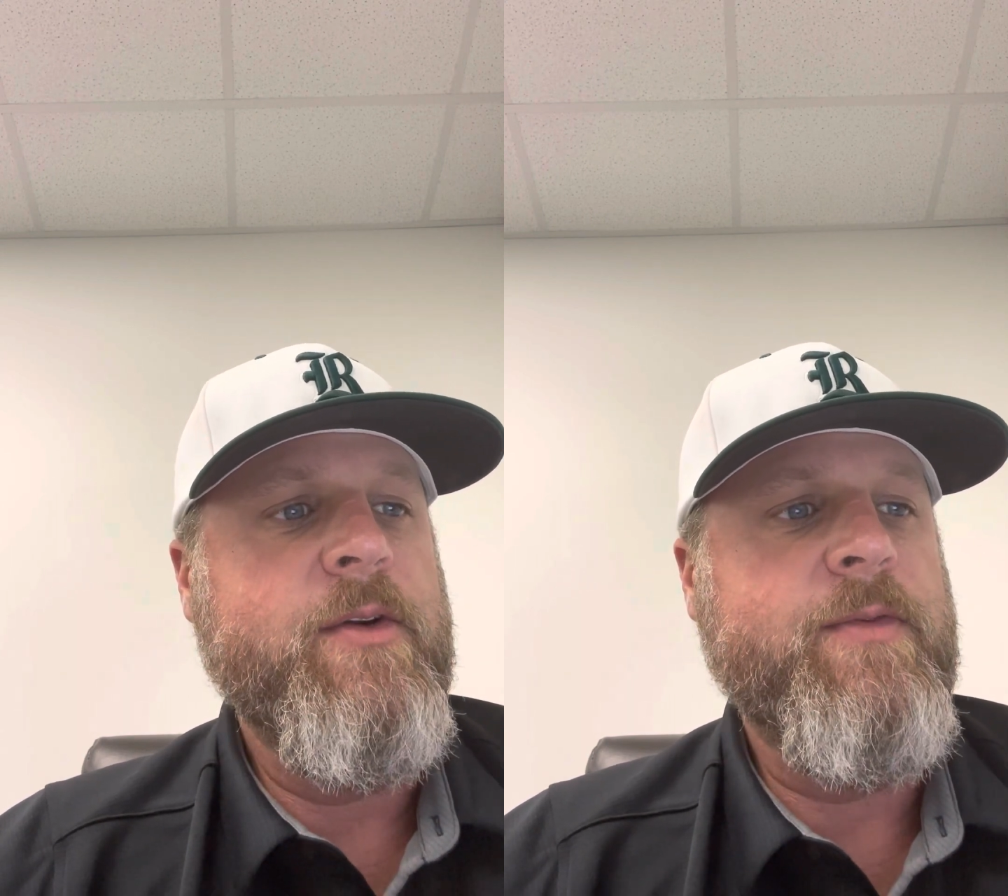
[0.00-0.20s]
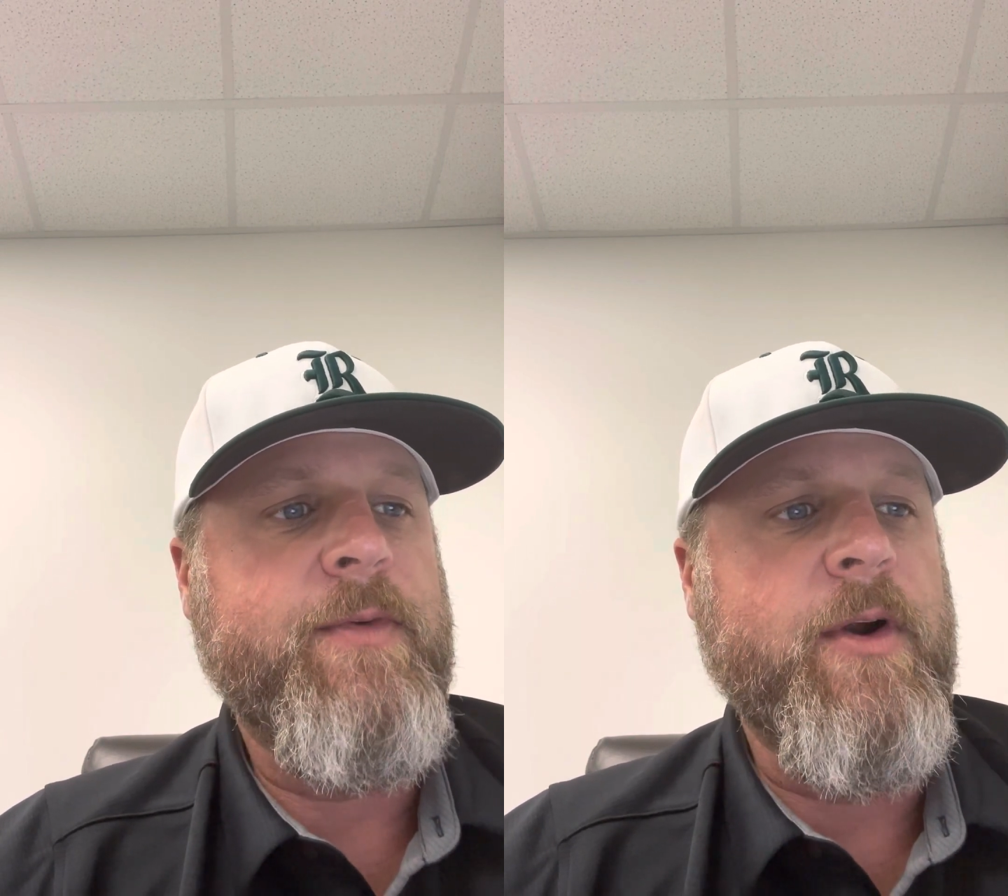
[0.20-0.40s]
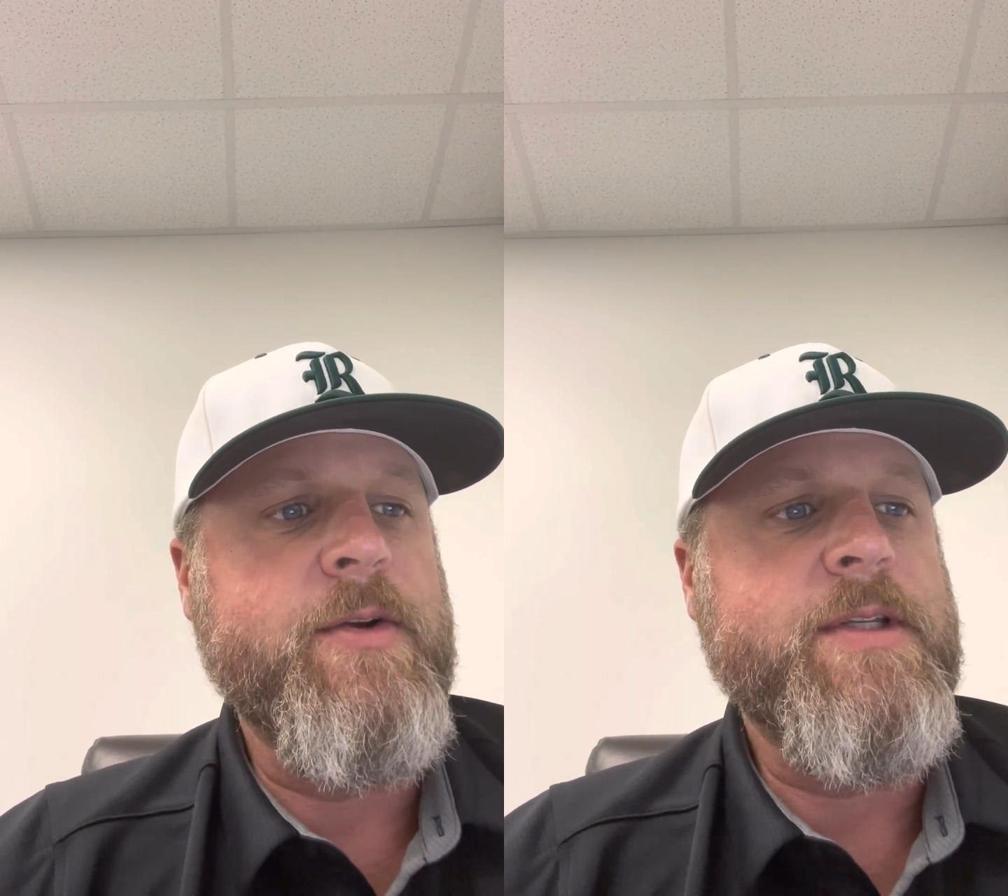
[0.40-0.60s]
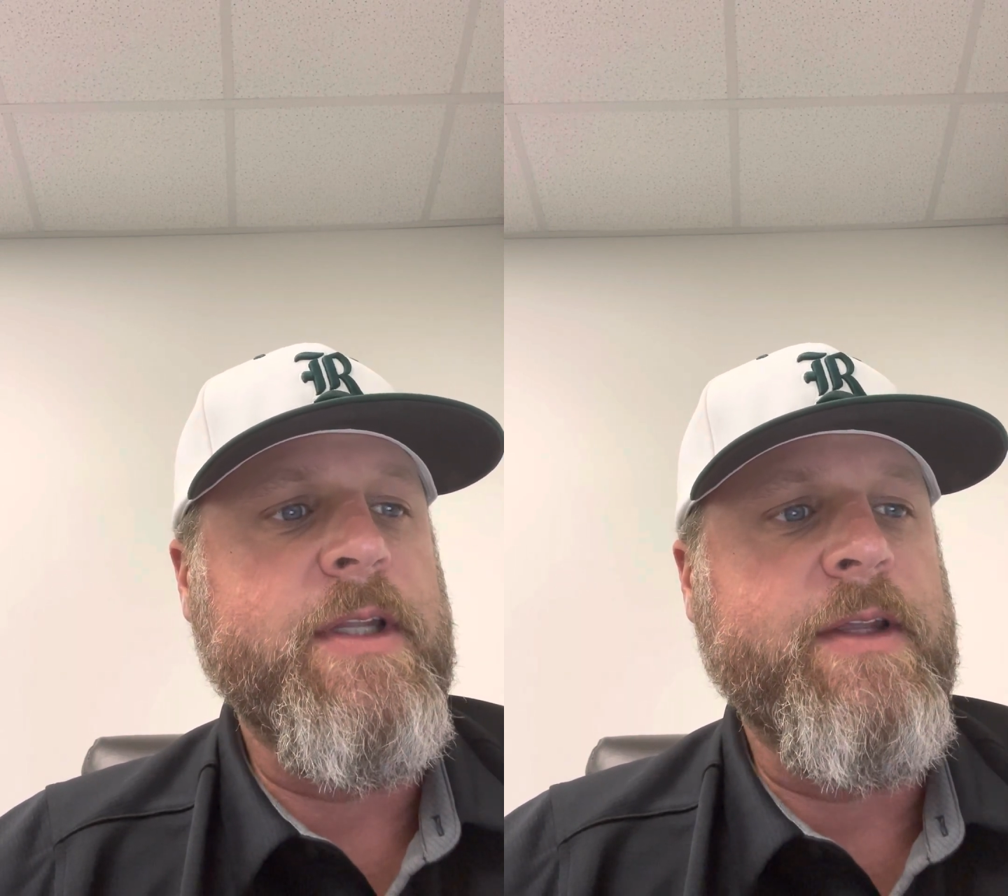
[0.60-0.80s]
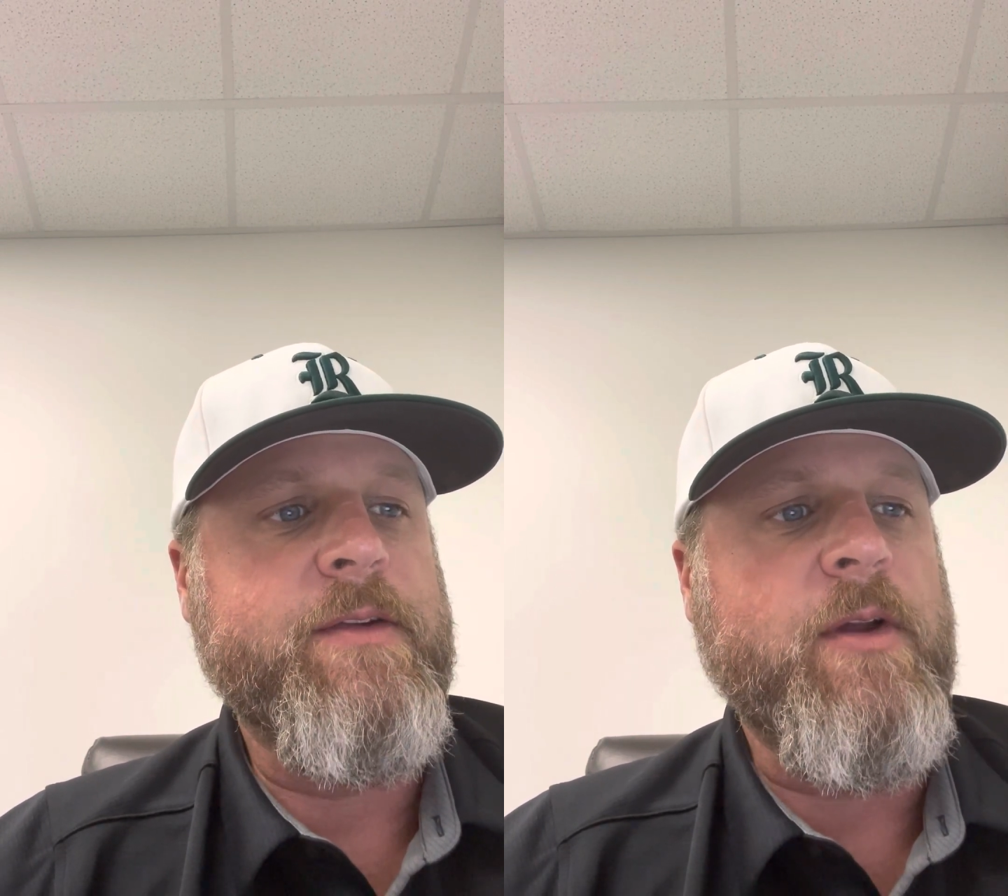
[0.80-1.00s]
first
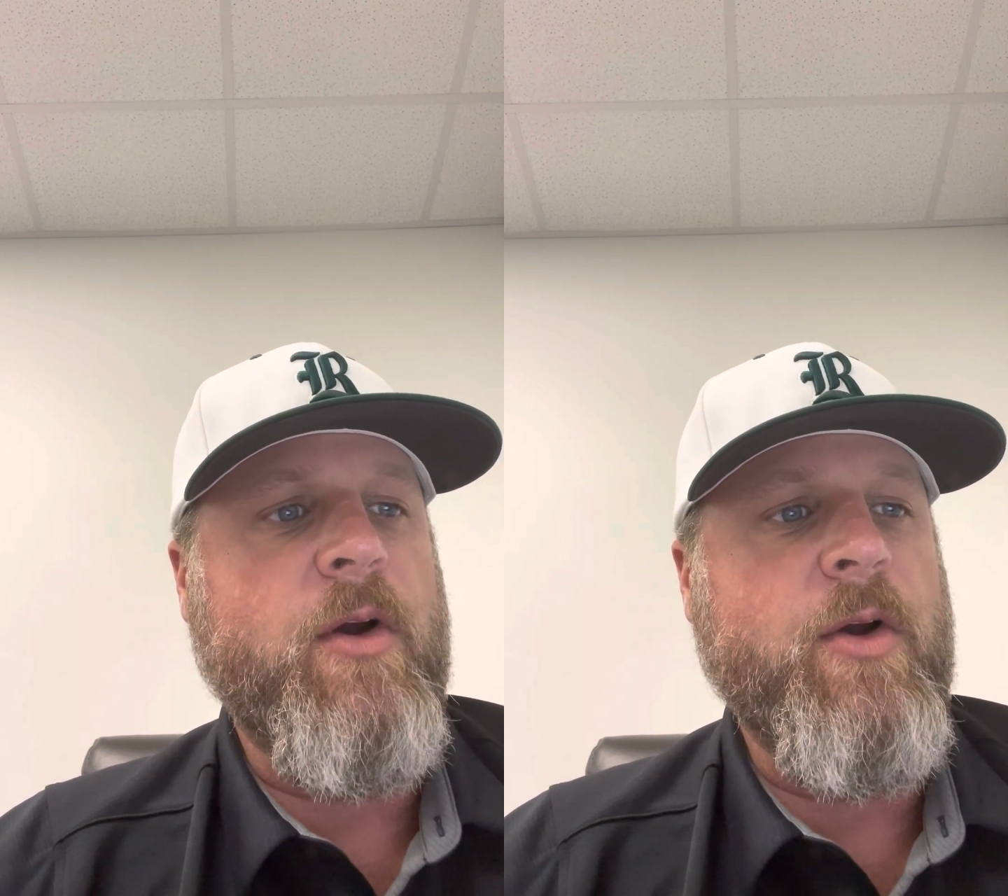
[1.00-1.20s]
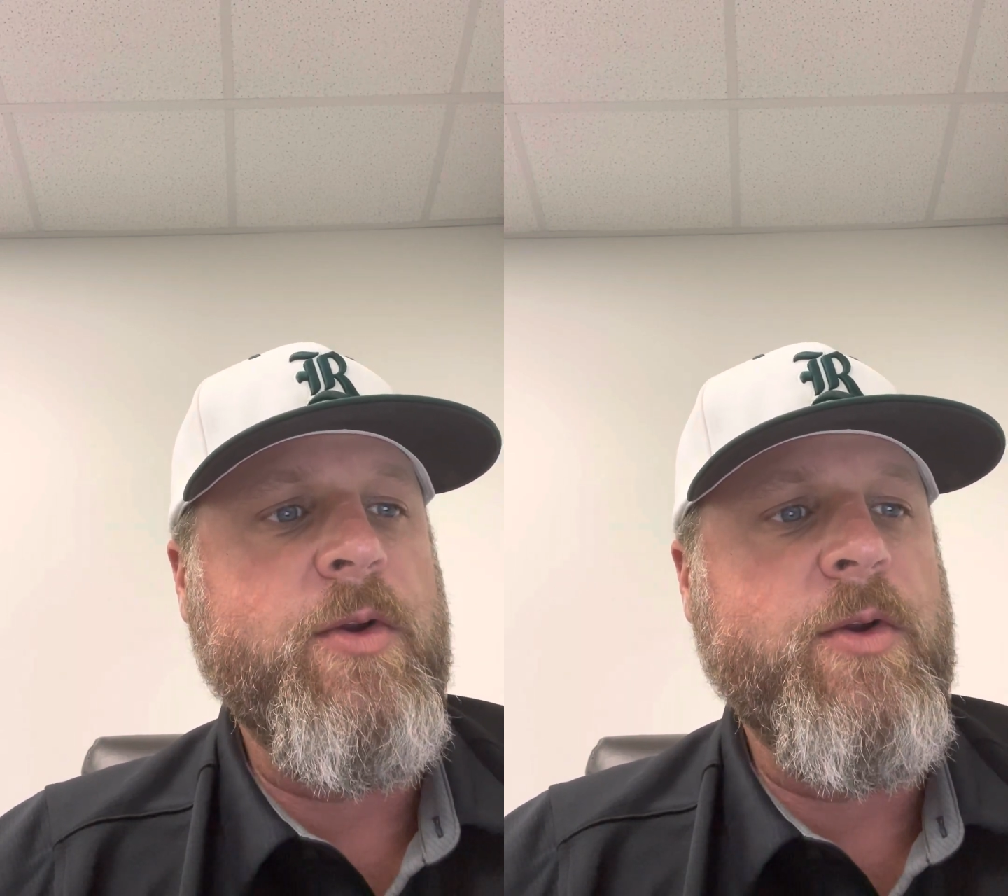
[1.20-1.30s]
list all